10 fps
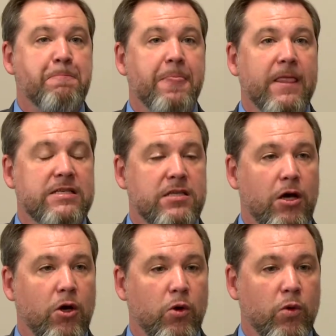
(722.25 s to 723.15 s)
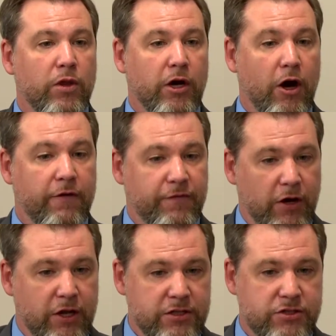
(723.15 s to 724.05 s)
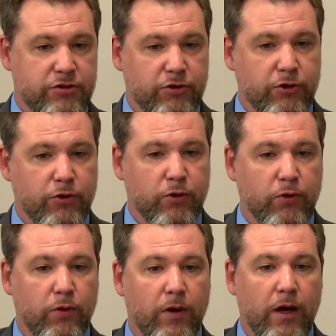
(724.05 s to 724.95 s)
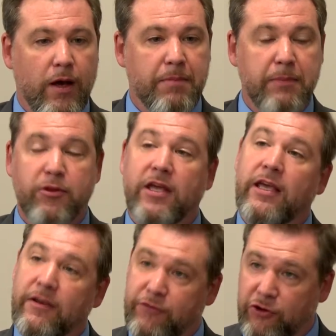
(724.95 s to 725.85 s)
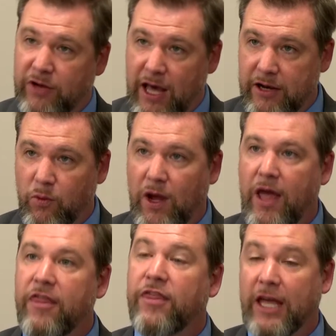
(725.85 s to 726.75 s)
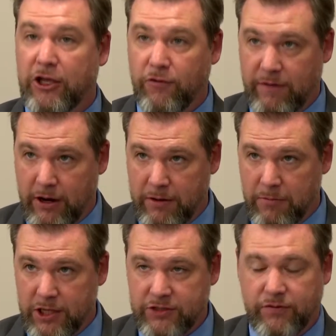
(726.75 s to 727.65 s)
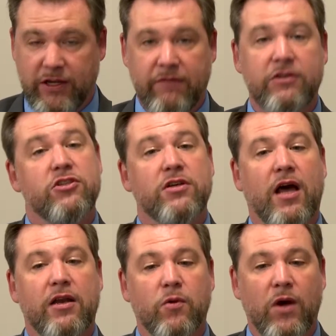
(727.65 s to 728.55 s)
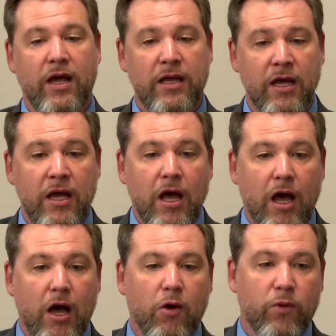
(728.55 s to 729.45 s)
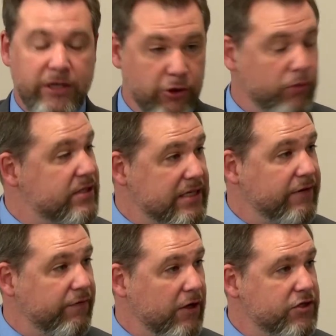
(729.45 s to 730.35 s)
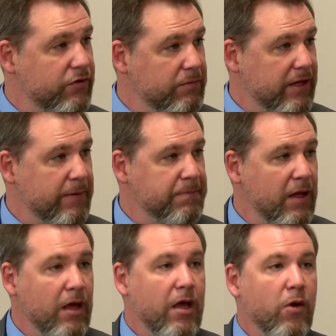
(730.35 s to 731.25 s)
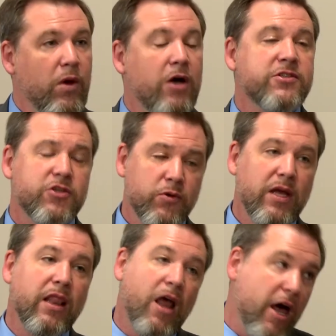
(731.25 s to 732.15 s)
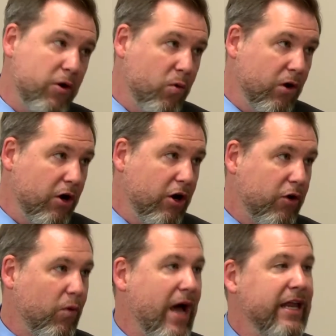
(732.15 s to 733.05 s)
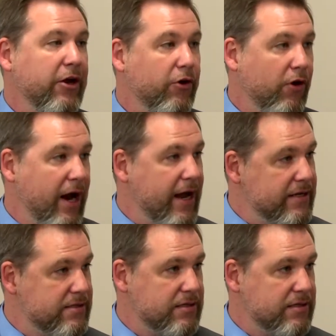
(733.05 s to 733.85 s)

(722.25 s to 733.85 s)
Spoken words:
So there are funds through people that give to United Way. Thank you very much for giving to United Way. We do receive funds from them. We also do a lot of work writing grants.